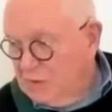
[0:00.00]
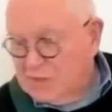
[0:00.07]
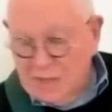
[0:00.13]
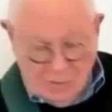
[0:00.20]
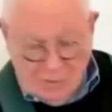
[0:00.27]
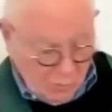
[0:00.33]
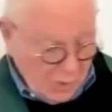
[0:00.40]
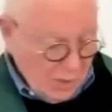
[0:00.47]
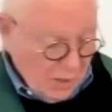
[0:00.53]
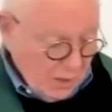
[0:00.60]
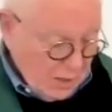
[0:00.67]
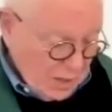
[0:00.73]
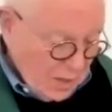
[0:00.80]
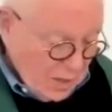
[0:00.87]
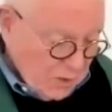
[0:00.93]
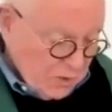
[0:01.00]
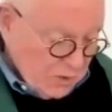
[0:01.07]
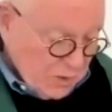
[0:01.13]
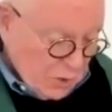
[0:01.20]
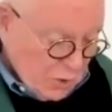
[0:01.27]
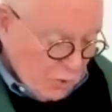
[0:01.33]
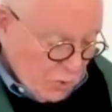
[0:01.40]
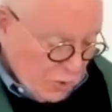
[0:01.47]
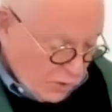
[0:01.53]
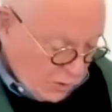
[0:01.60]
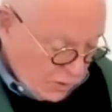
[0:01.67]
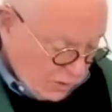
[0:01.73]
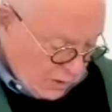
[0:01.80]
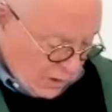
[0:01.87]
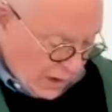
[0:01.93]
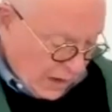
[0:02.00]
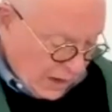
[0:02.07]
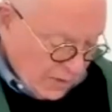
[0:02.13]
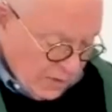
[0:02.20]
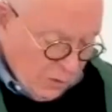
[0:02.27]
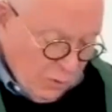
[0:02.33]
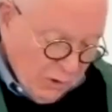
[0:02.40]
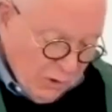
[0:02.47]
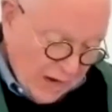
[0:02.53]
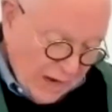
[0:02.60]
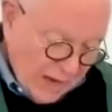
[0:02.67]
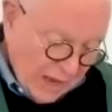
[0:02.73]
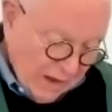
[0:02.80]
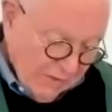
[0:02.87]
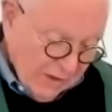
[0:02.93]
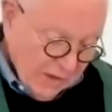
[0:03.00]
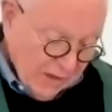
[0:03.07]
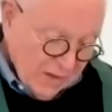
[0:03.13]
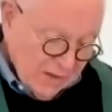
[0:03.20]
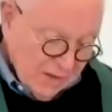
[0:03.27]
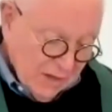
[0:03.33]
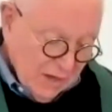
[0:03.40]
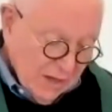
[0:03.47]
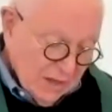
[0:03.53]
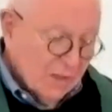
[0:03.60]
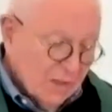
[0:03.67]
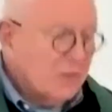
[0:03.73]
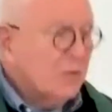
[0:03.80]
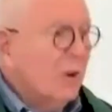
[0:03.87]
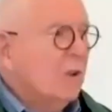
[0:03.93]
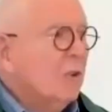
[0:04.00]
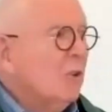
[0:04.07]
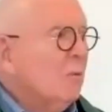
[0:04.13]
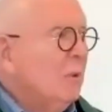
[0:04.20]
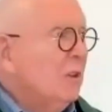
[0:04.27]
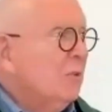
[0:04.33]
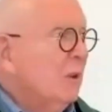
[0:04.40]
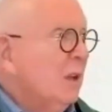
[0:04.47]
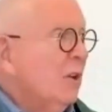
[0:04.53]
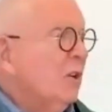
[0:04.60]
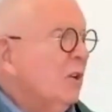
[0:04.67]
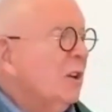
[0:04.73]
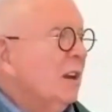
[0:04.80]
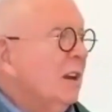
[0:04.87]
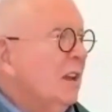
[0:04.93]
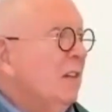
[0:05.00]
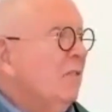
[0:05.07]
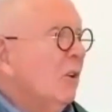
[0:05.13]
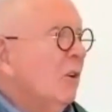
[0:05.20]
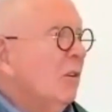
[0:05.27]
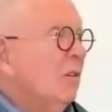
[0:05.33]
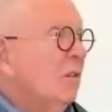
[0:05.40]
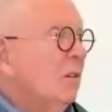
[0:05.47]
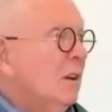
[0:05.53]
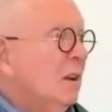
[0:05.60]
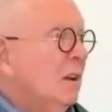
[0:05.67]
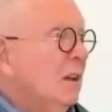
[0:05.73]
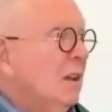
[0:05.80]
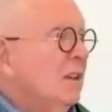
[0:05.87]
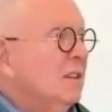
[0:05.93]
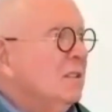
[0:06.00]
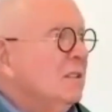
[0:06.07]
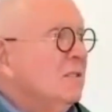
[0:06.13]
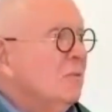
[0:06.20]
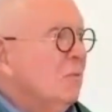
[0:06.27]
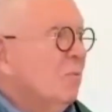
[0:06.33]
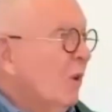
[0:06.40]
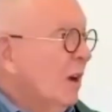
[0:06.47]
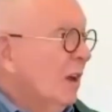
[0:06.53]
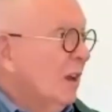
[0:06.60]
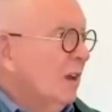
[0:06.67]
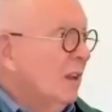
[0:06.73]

There's that. Well, so the quote I have is the struggle between good and evil is what?